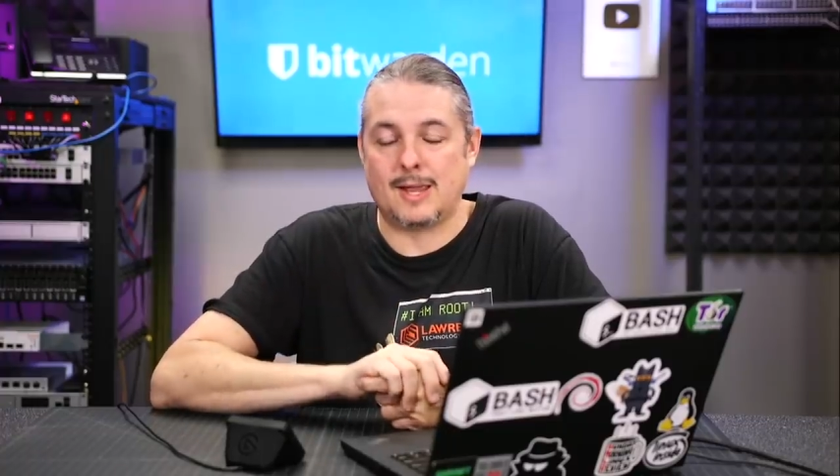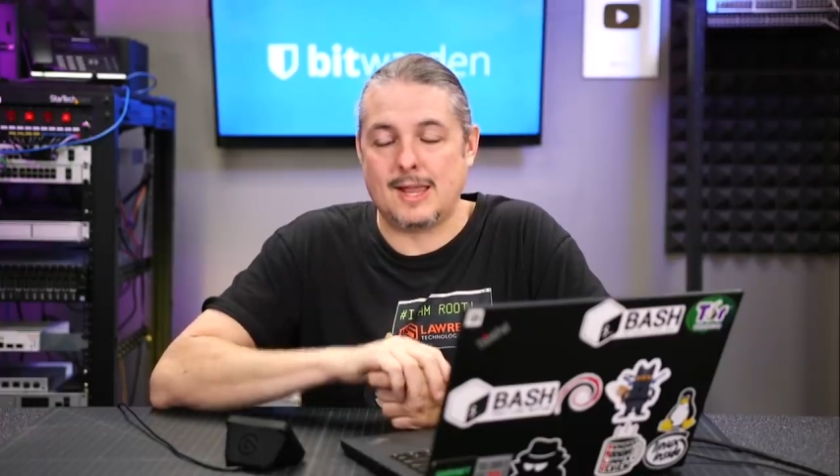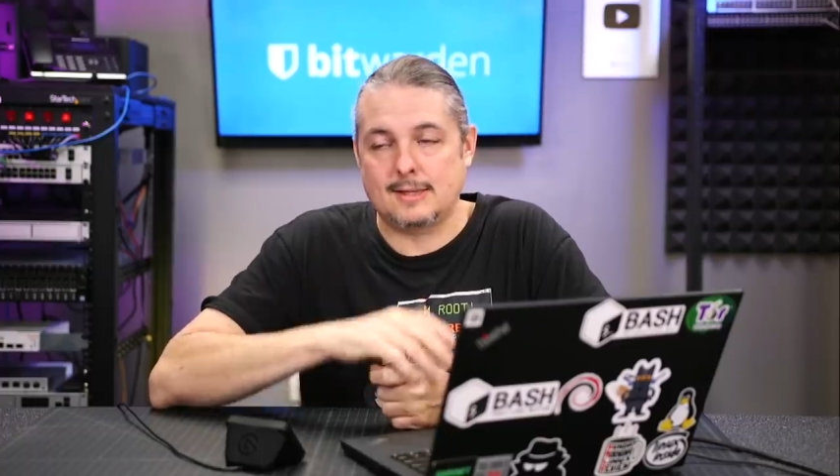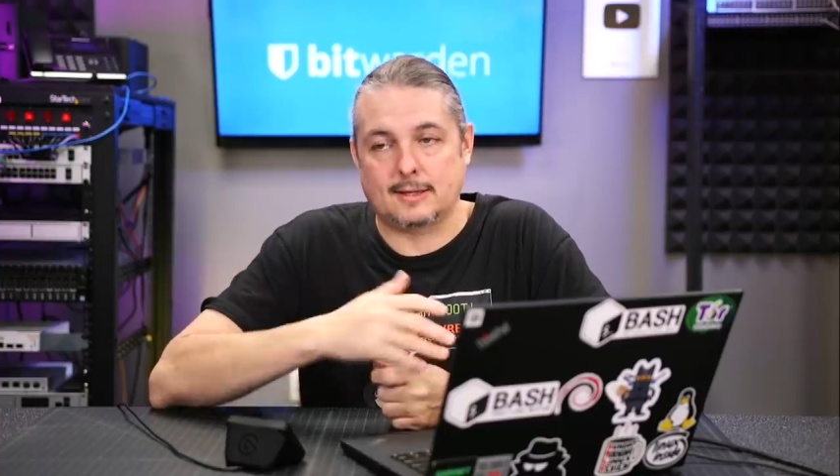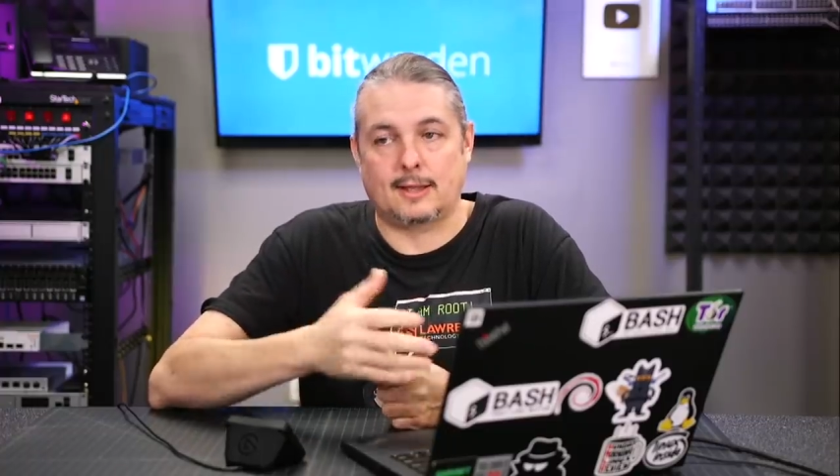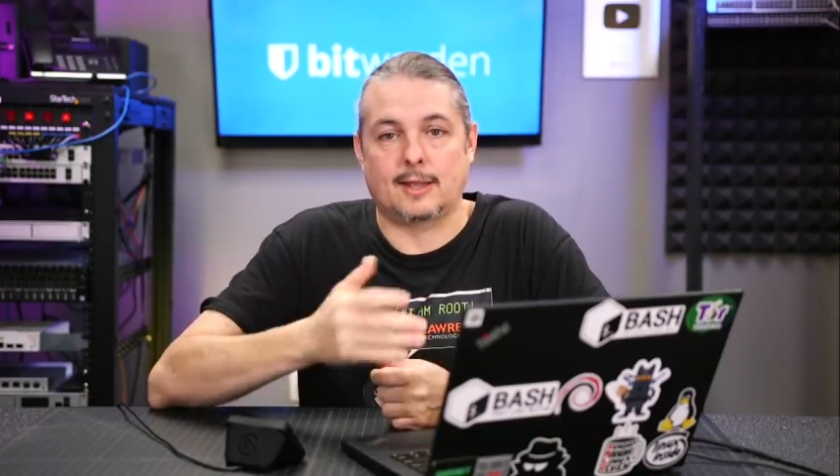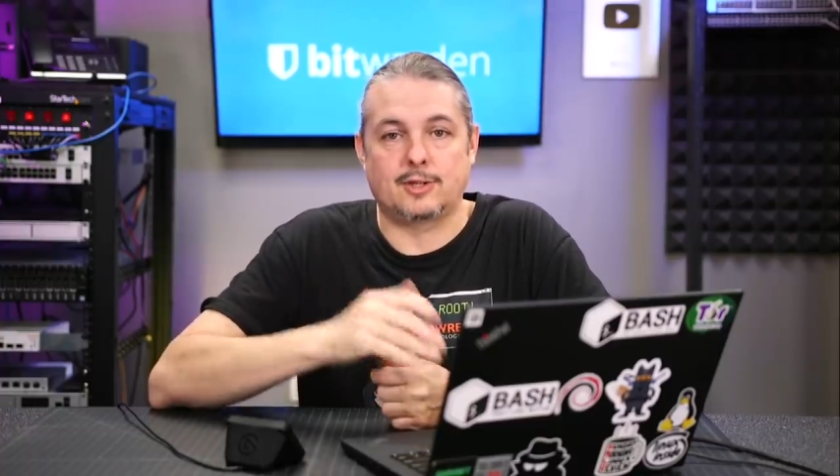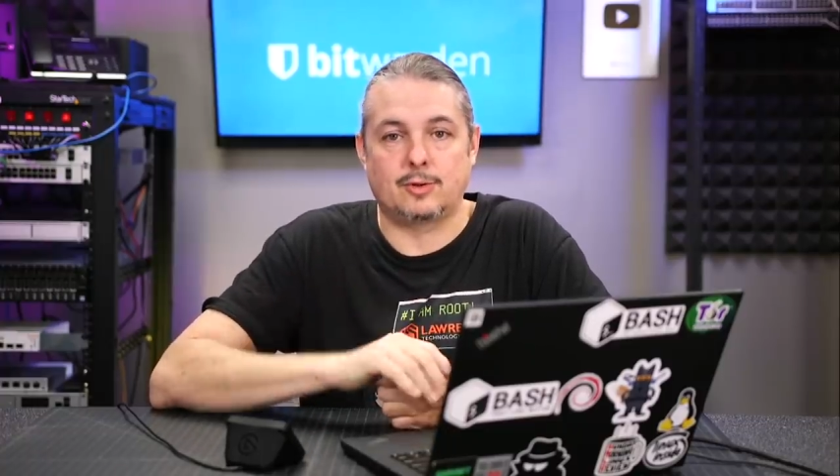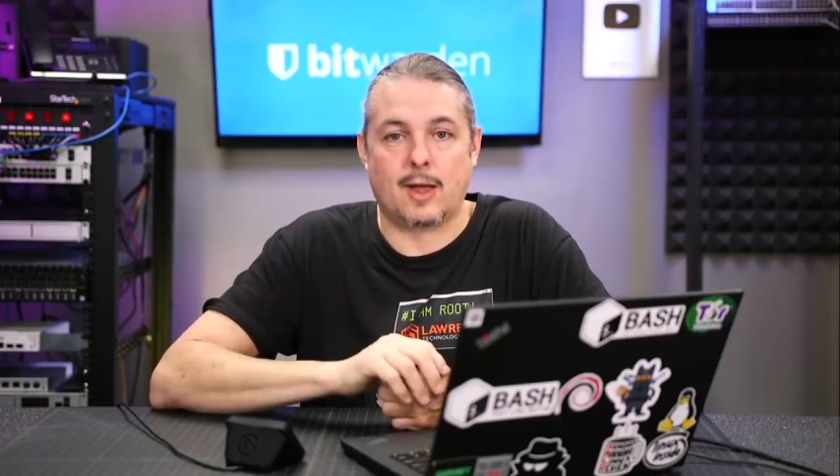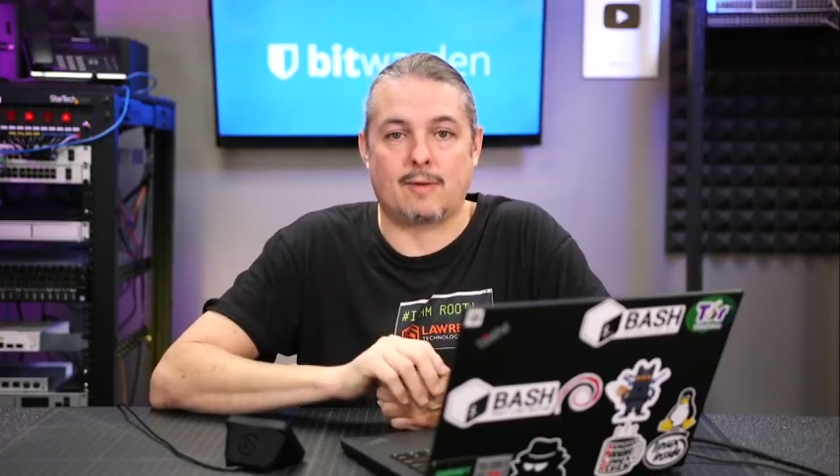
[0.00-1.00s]
easily
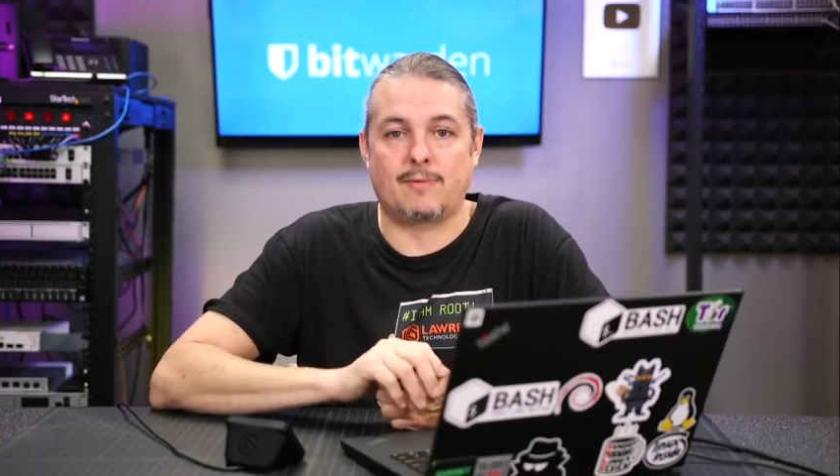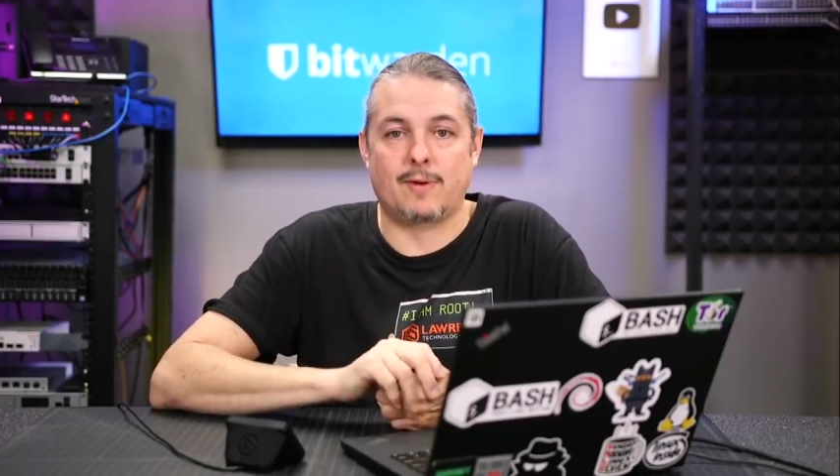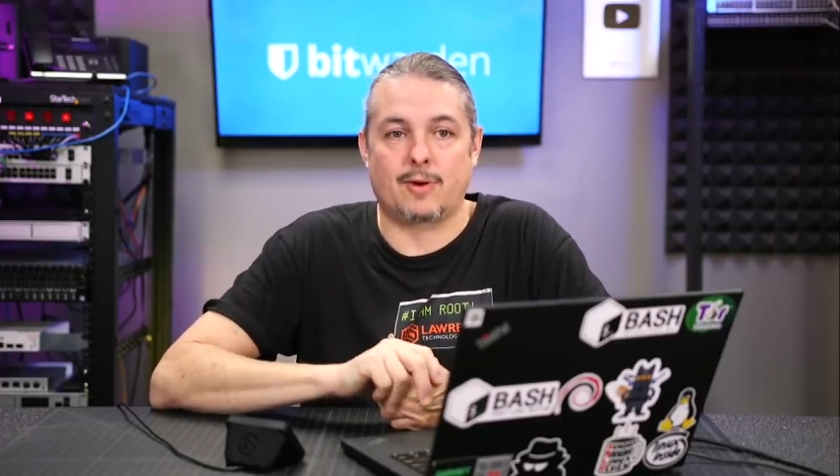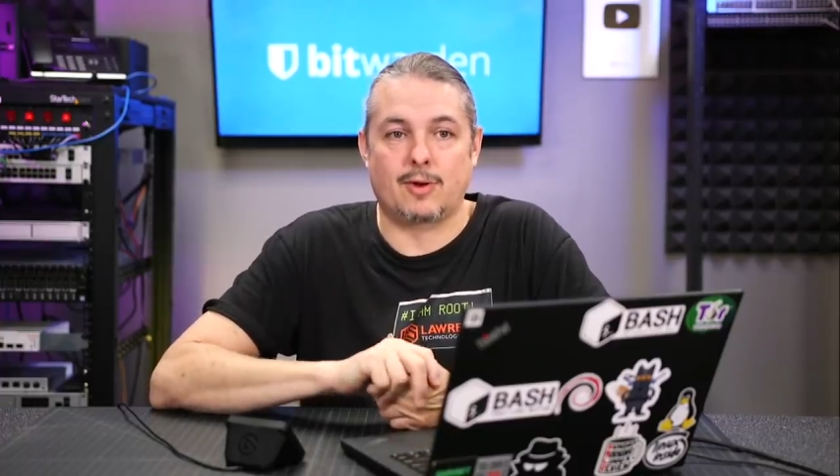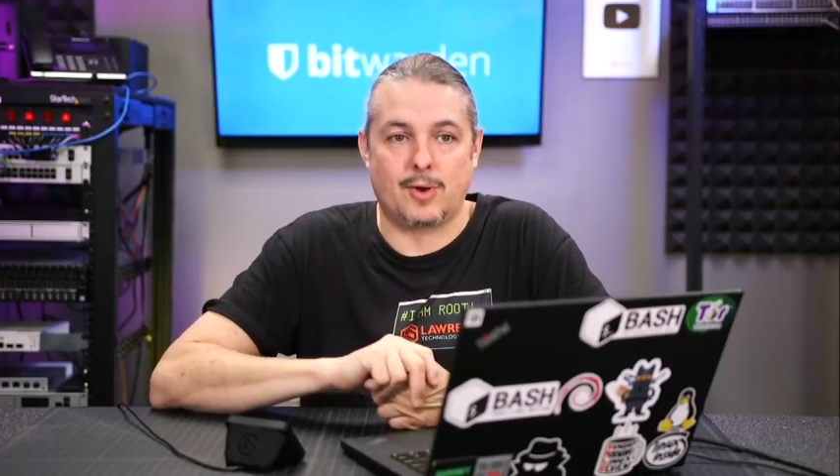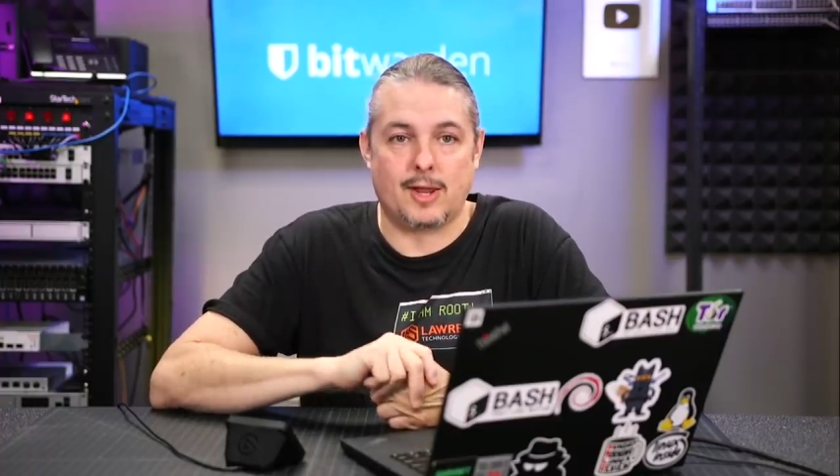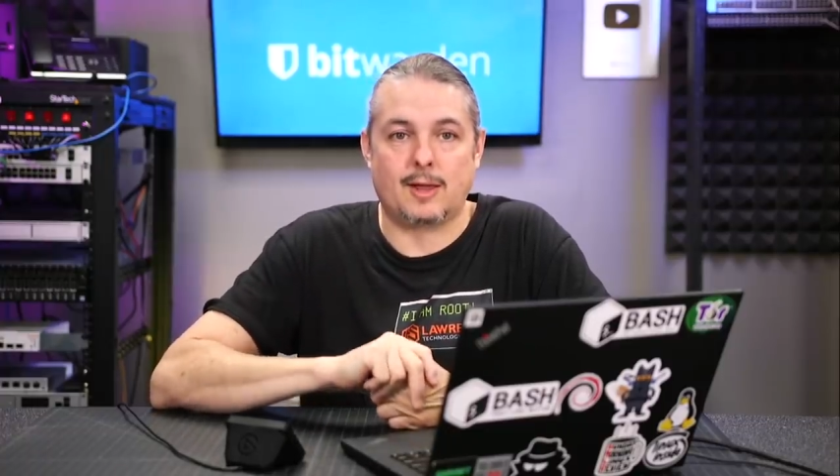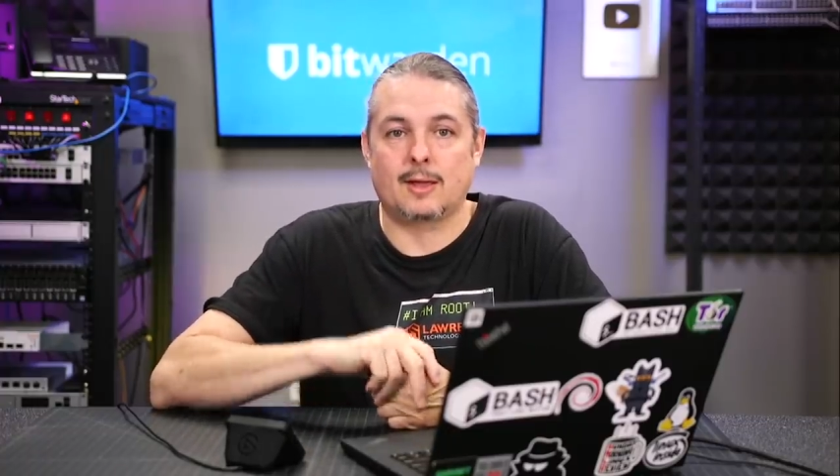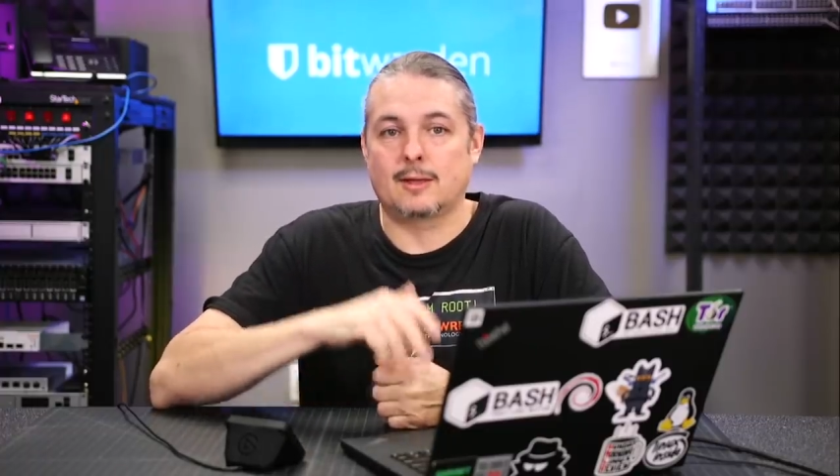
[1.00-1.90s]
lets you have very unique